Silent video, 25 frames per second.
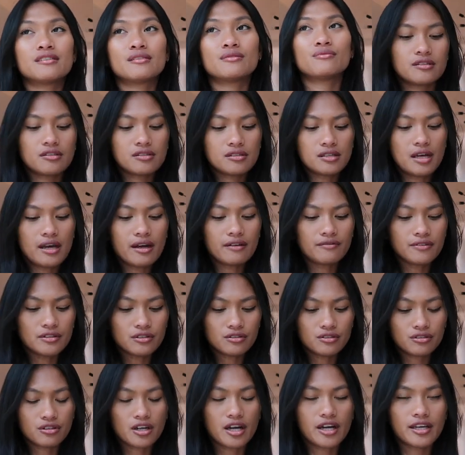because I
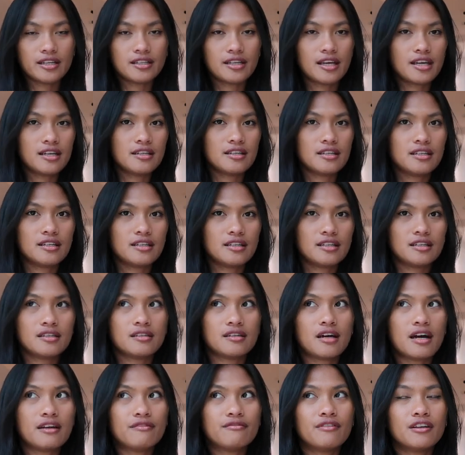haven't tried any
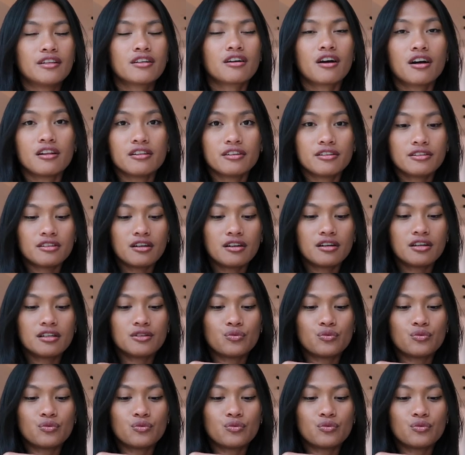Advent Calendar,